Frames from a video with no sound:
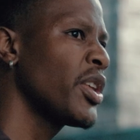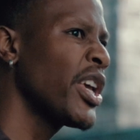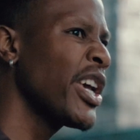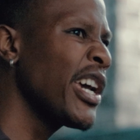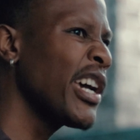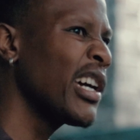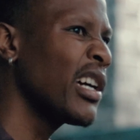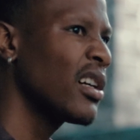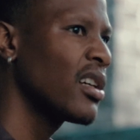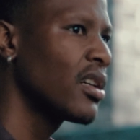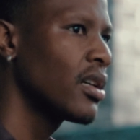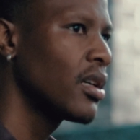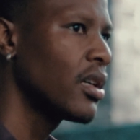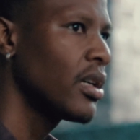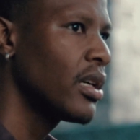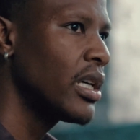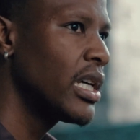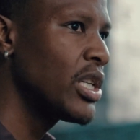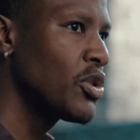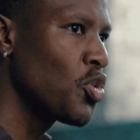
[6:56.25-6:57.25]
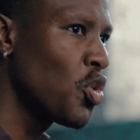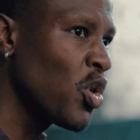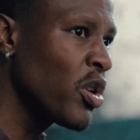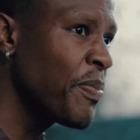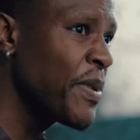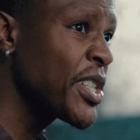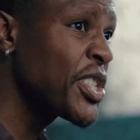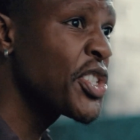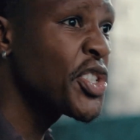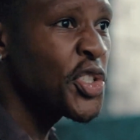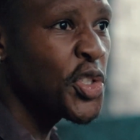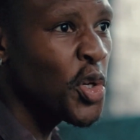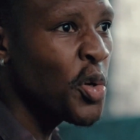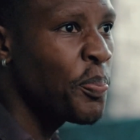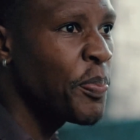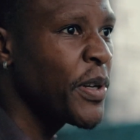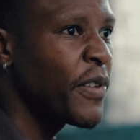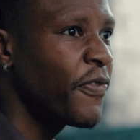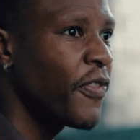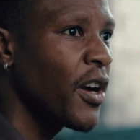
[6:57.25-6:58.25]
Yeah, it would be
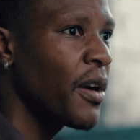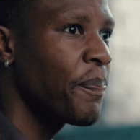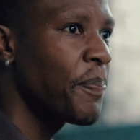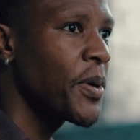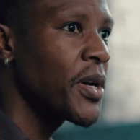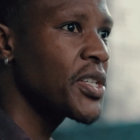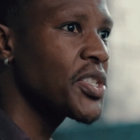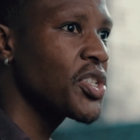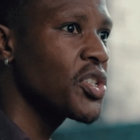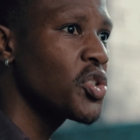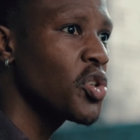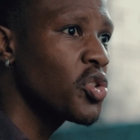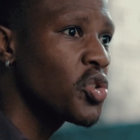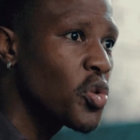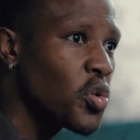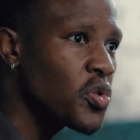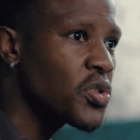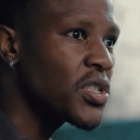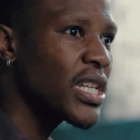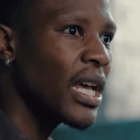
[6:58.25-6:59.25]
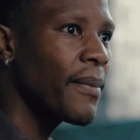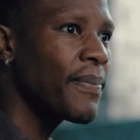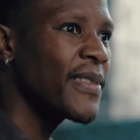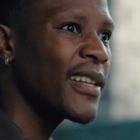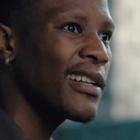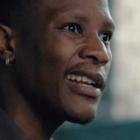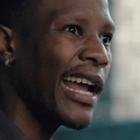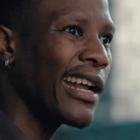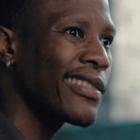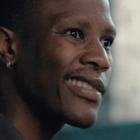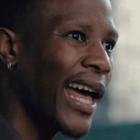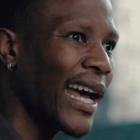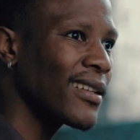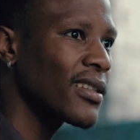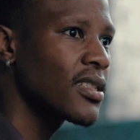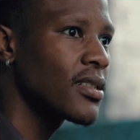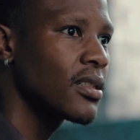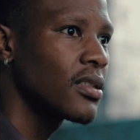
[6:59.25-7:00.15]
stupid for a person to do something like that.